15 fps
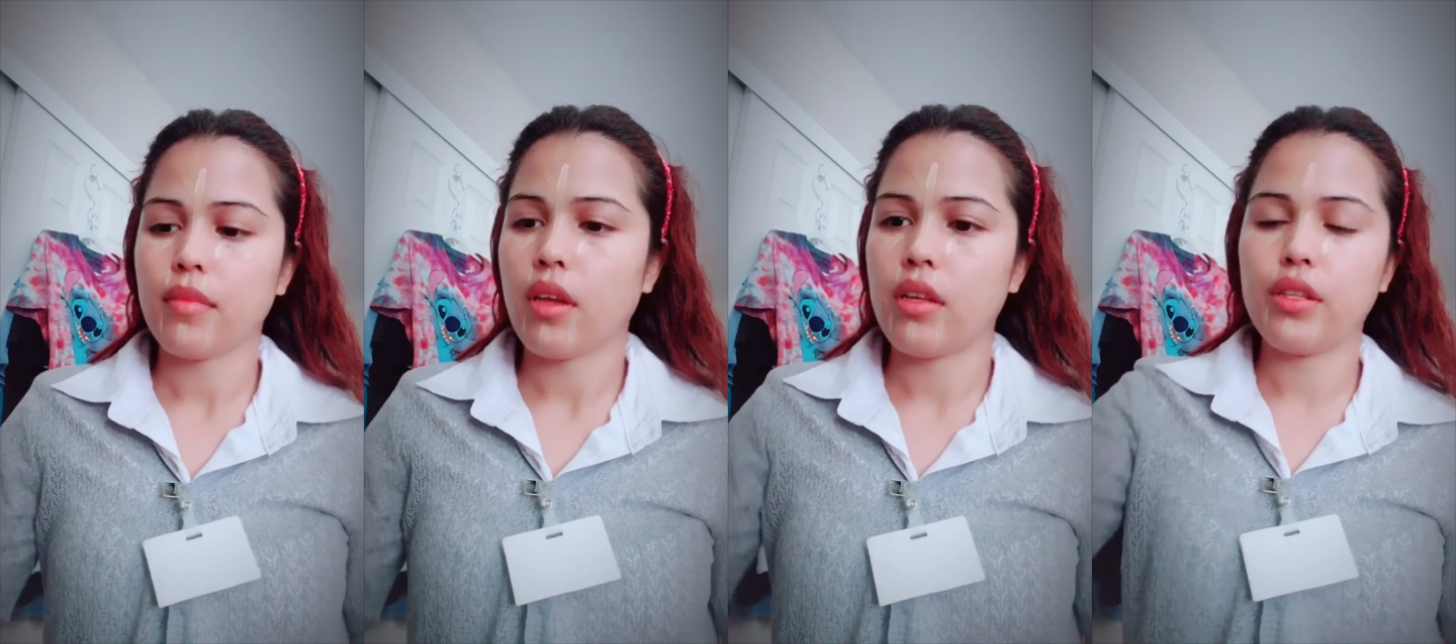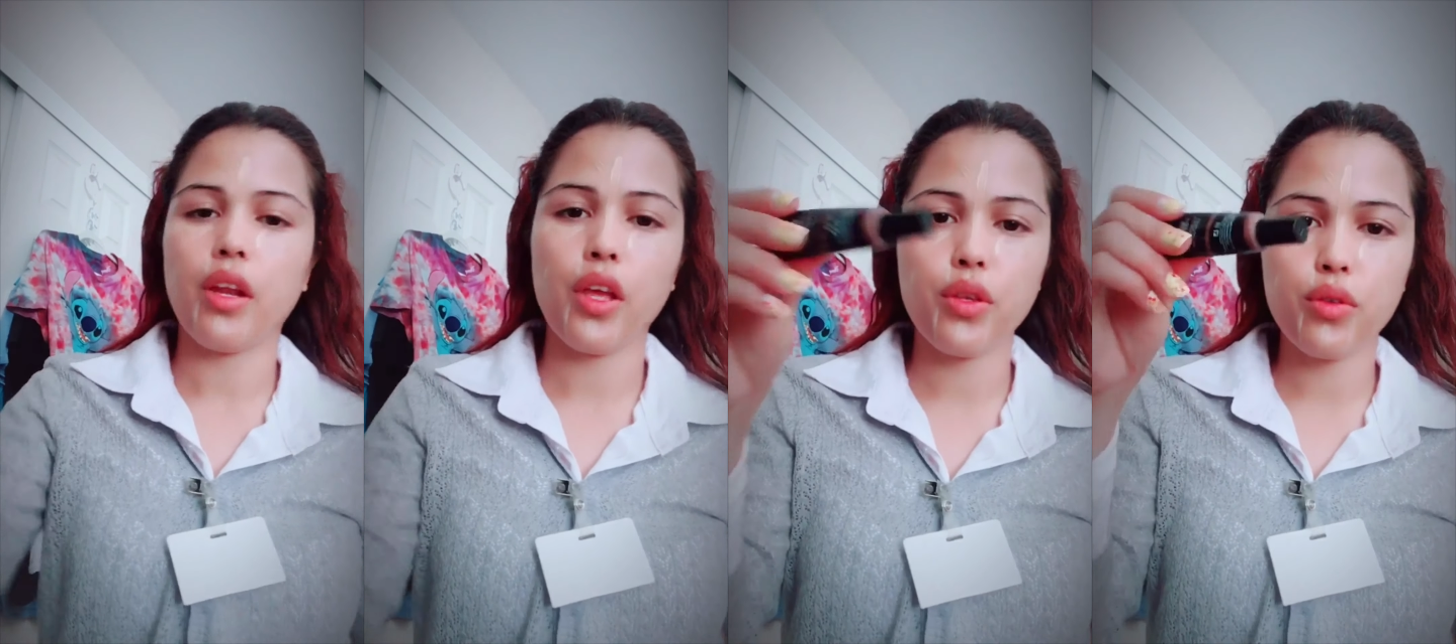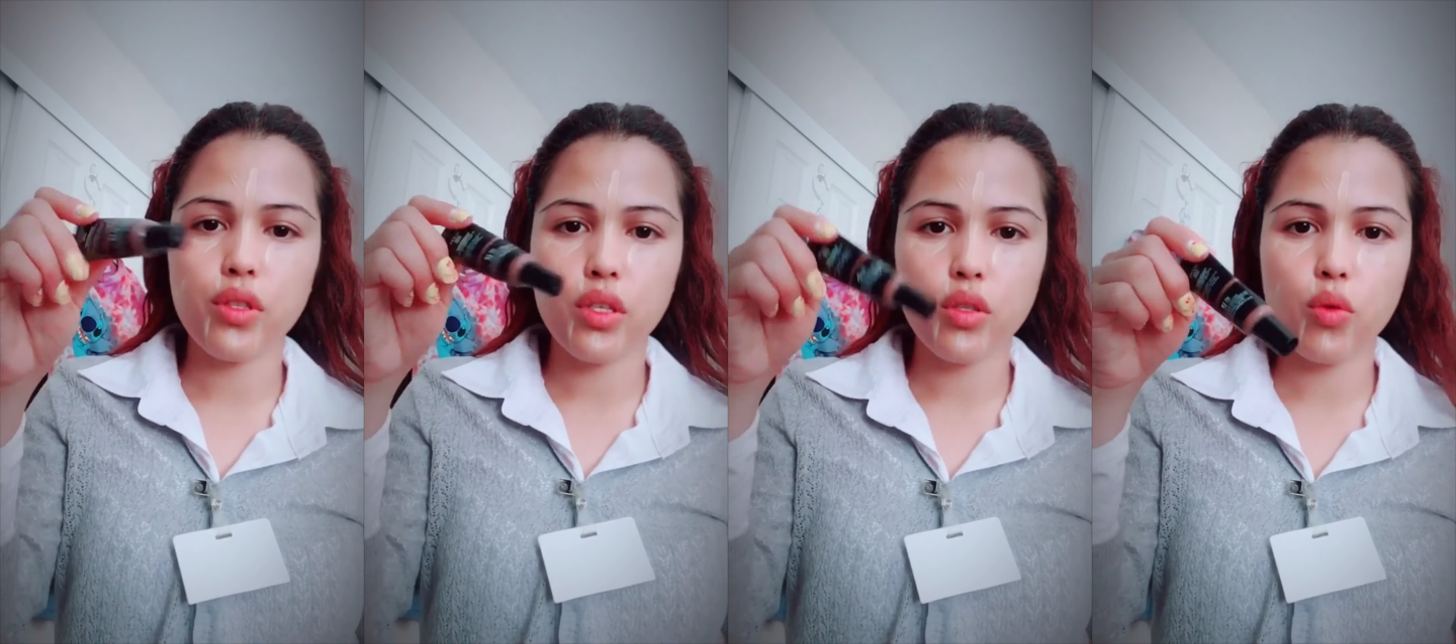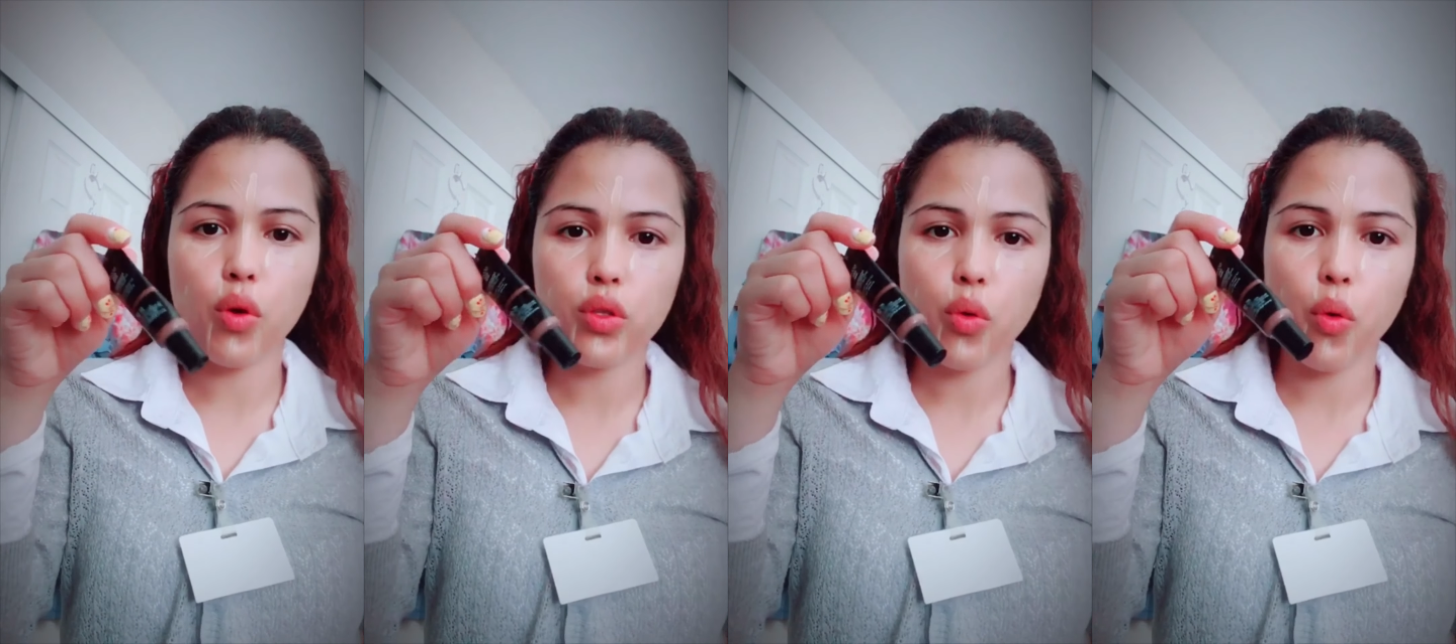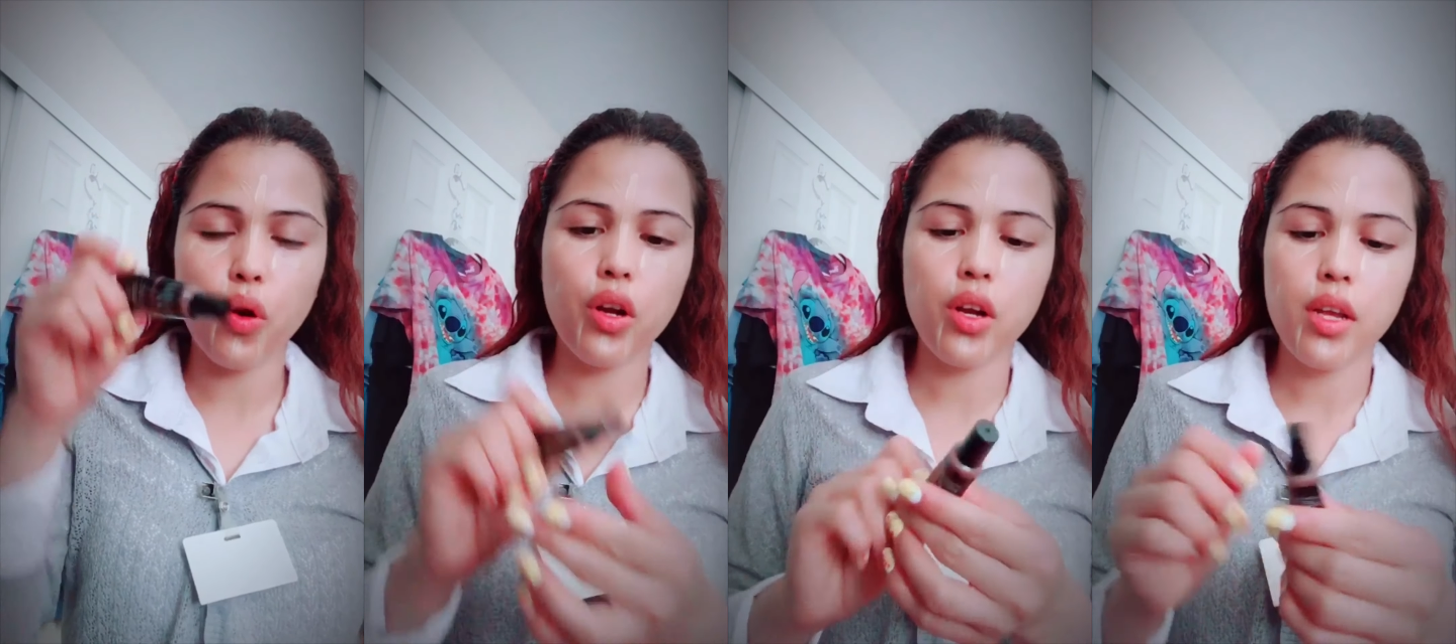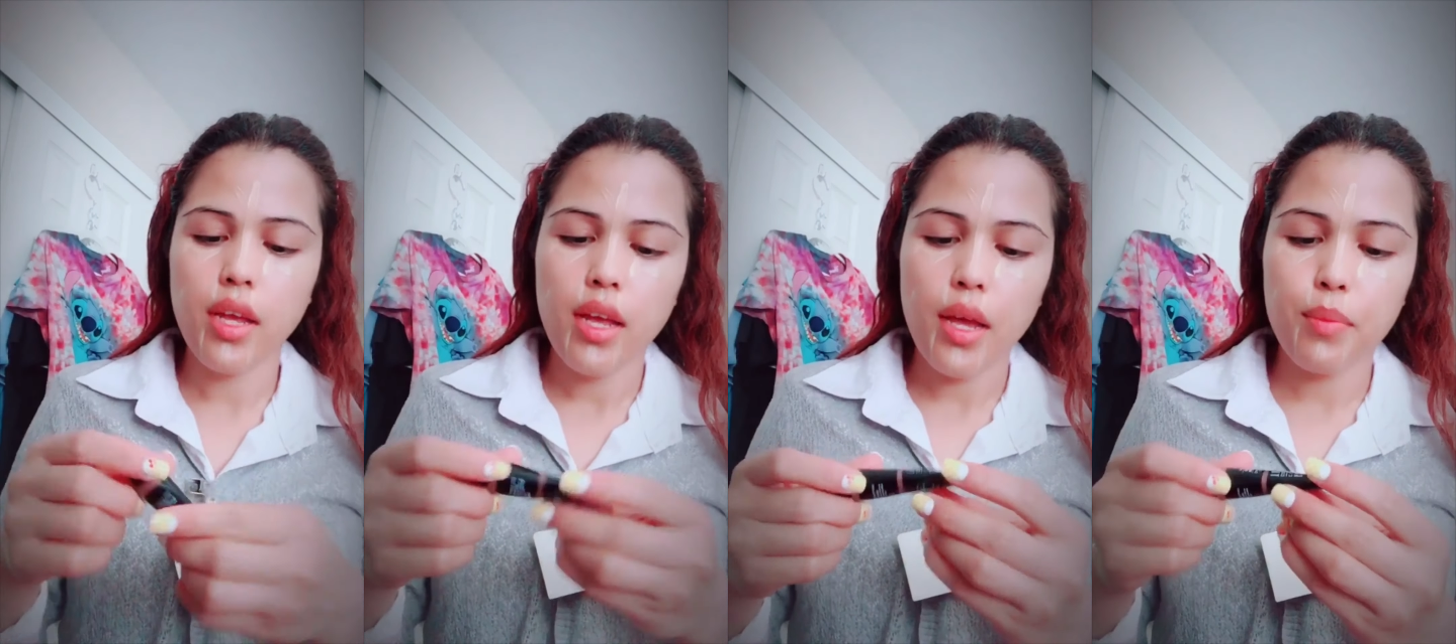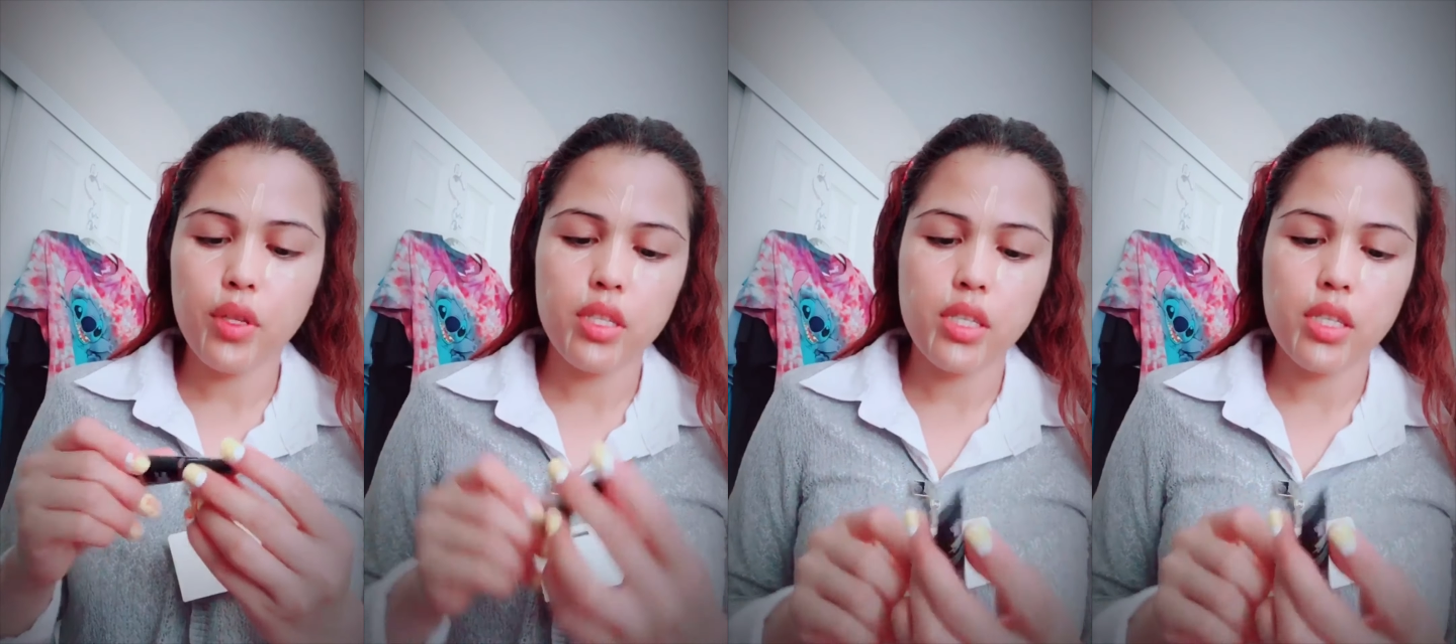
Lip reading: And then I use this to contour. I got